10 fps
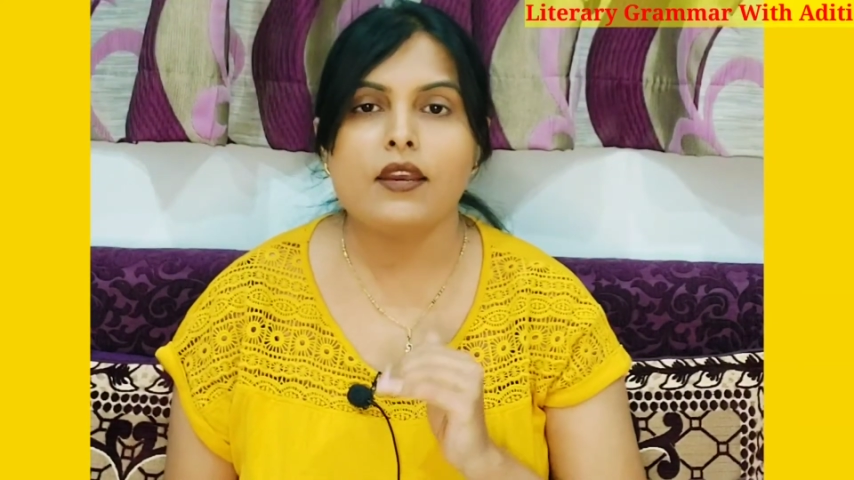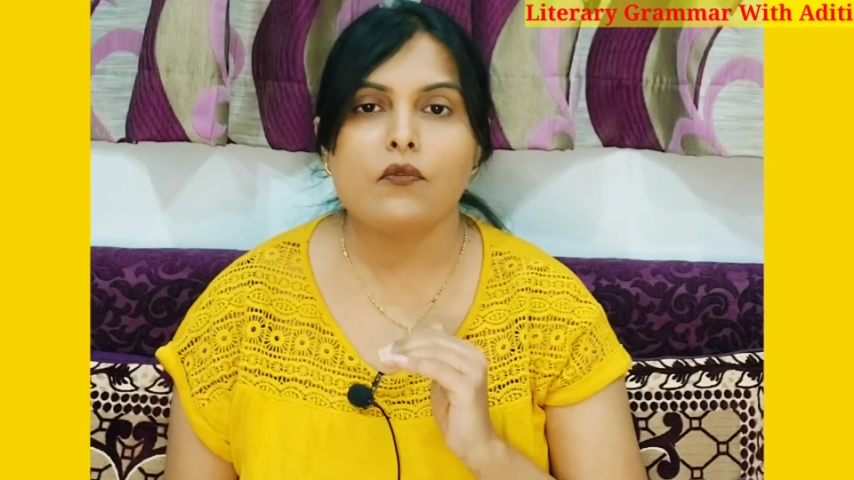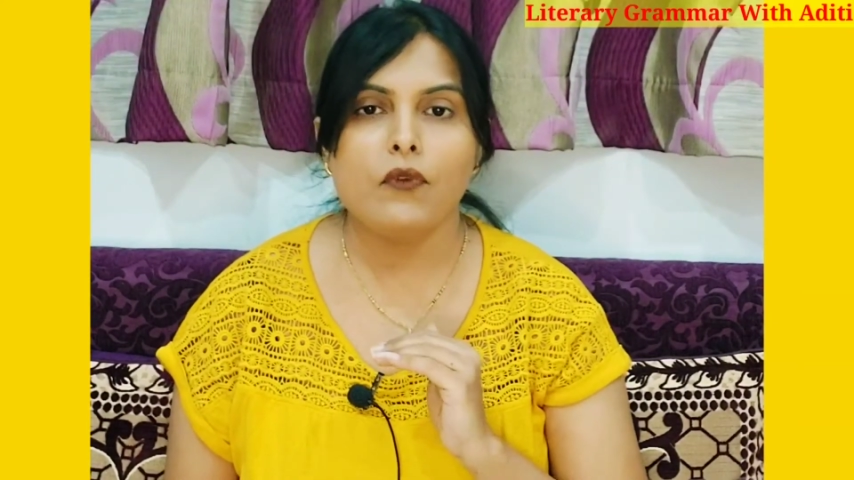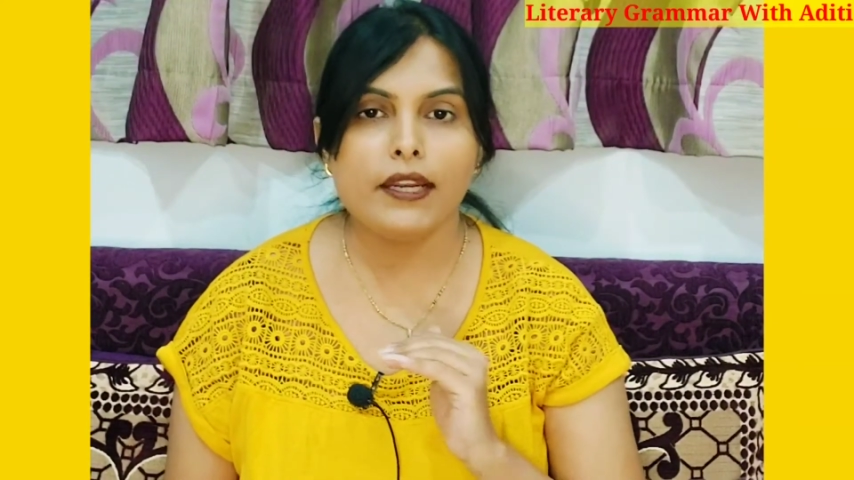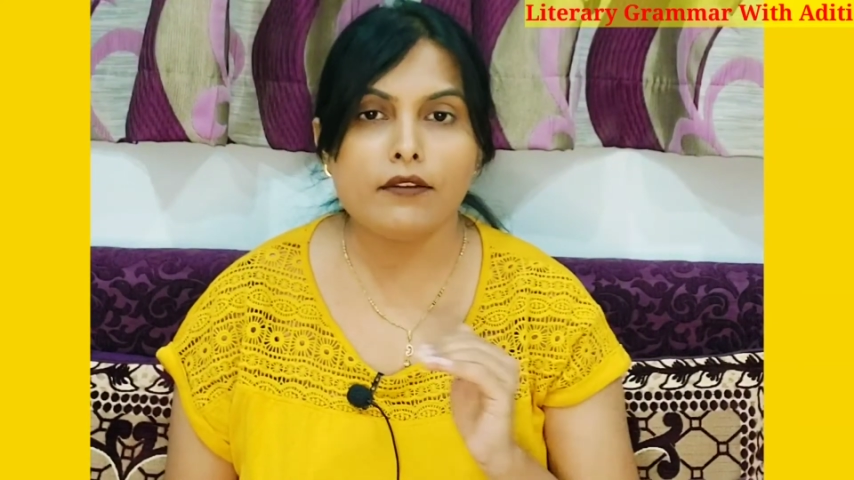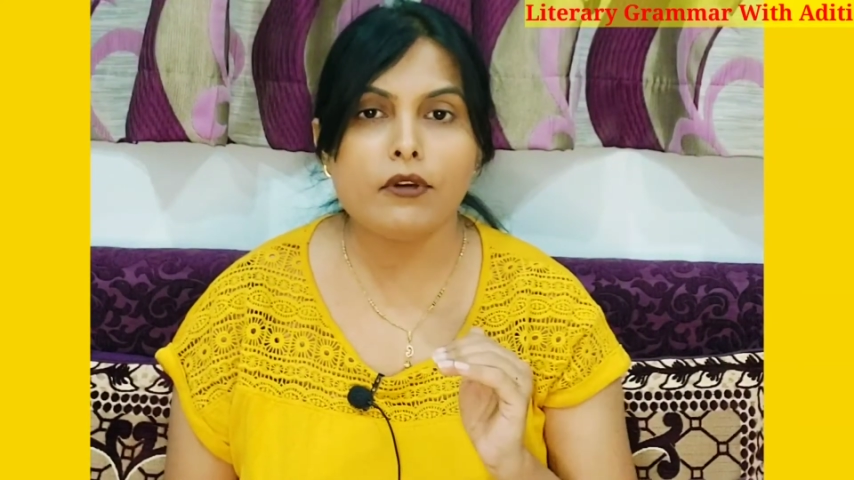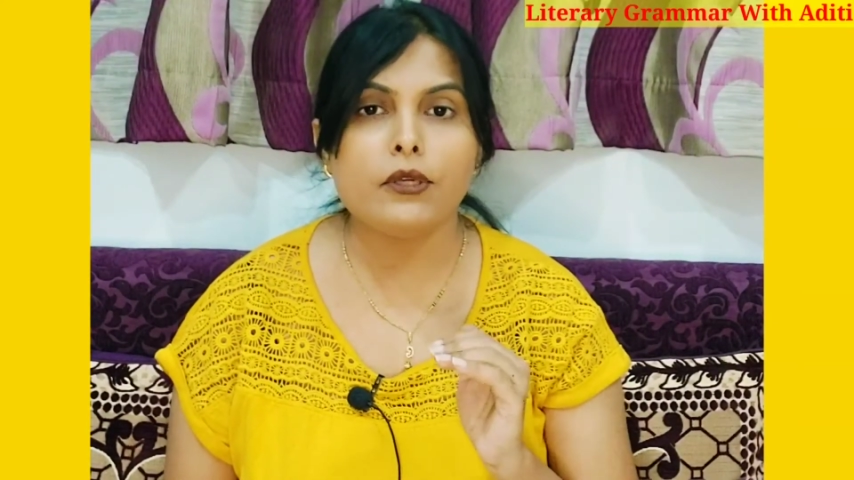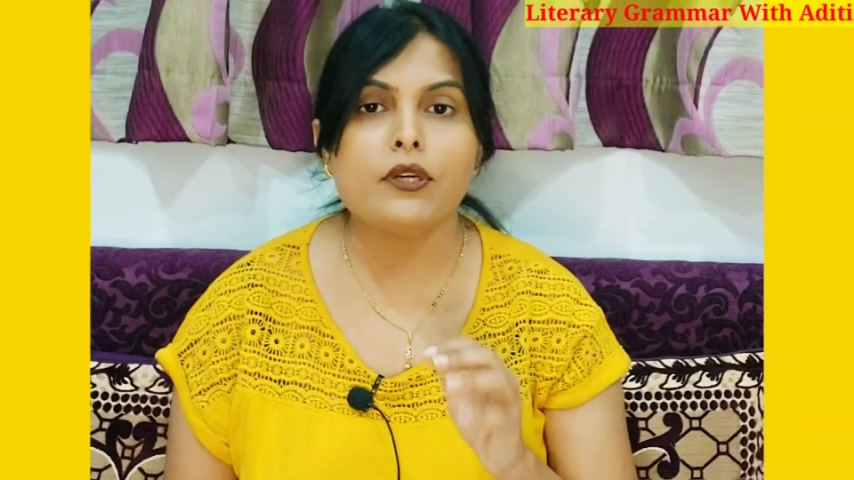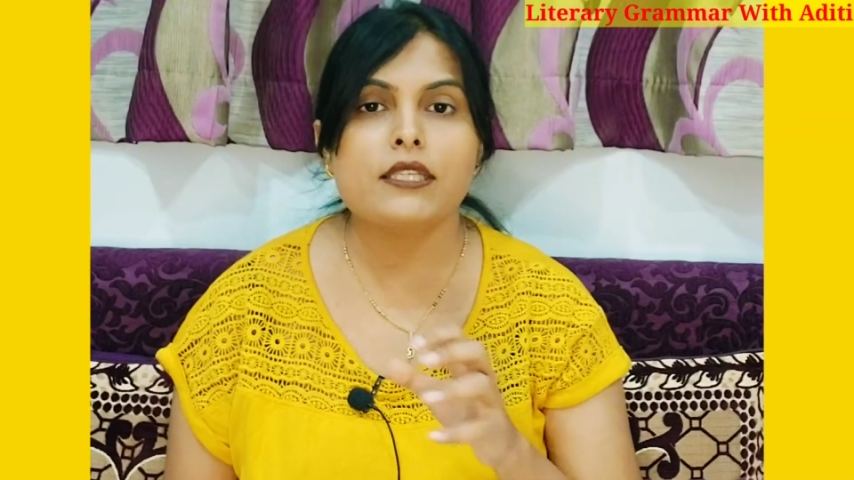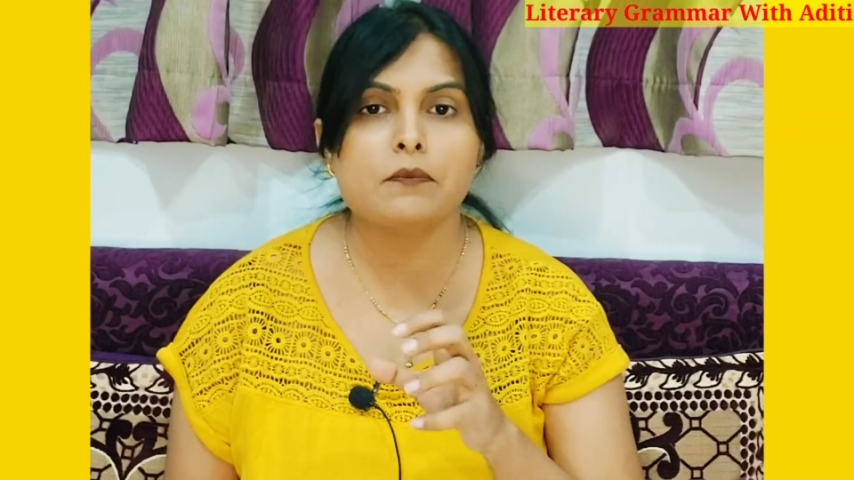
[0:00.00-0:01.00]
whenever
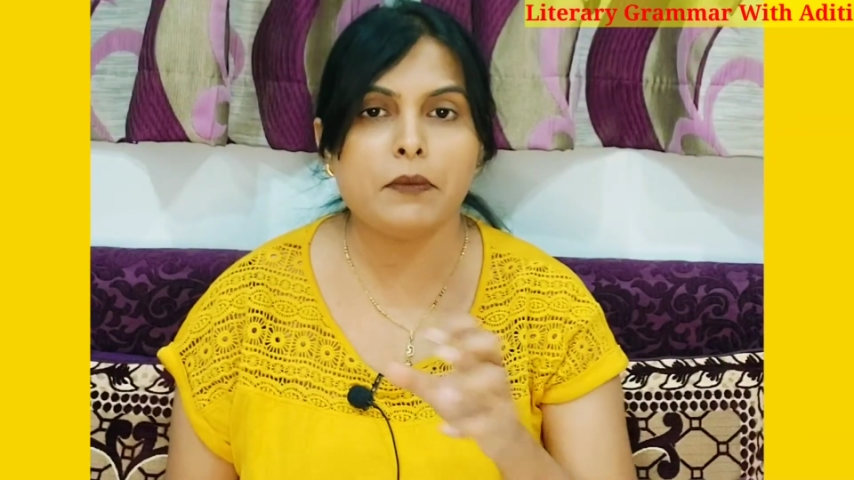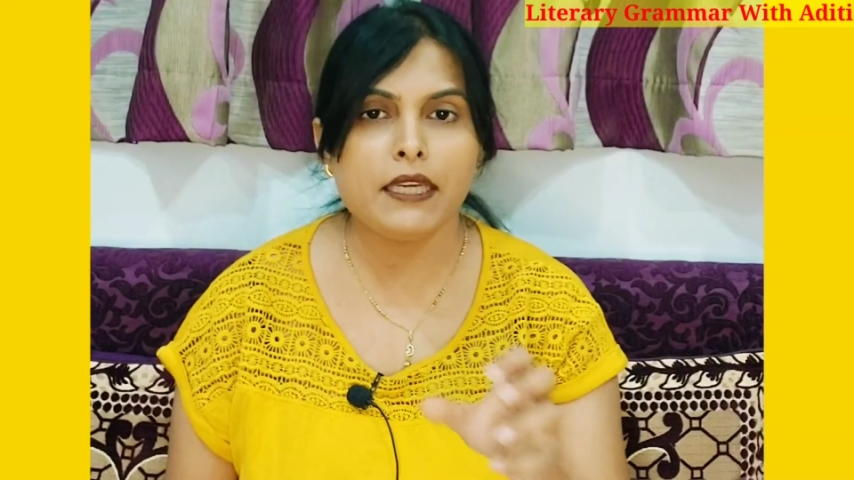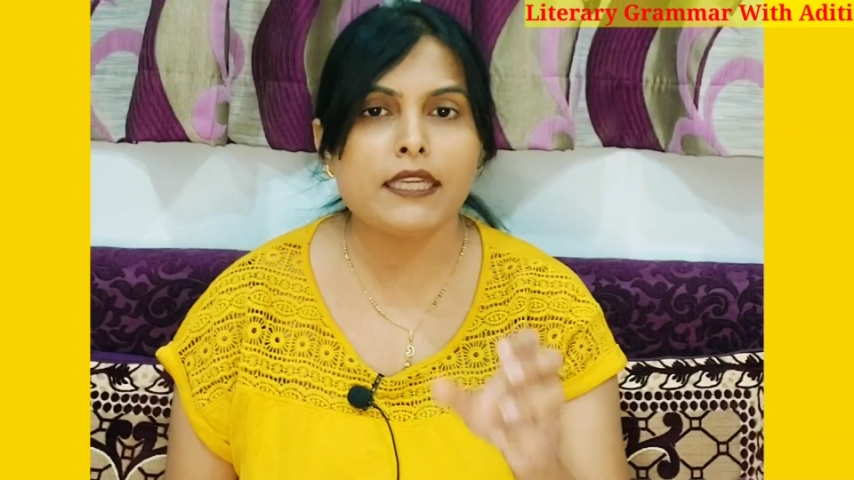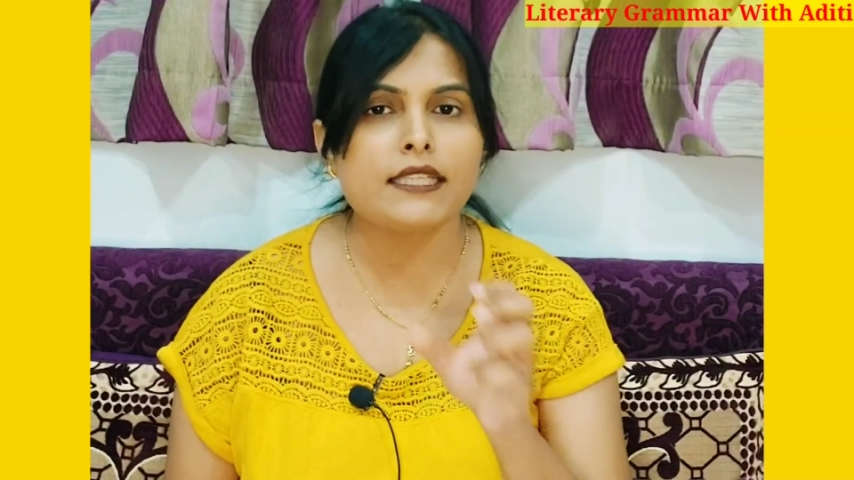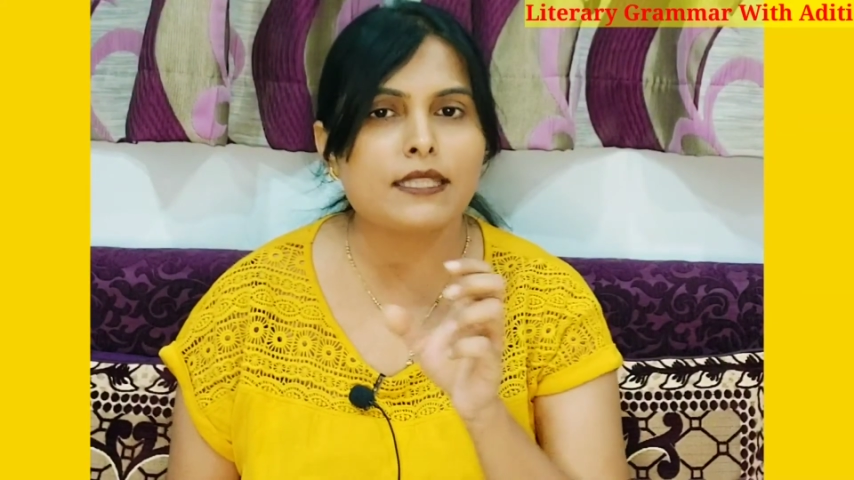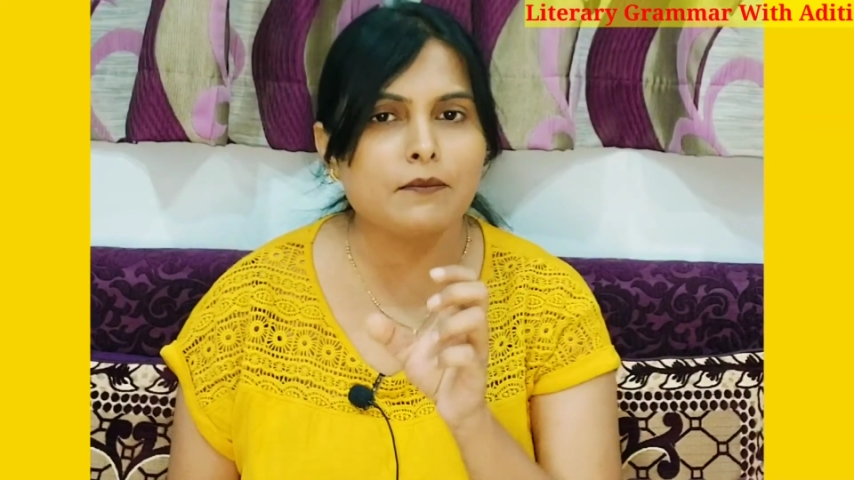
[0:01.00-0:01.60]
you are speaking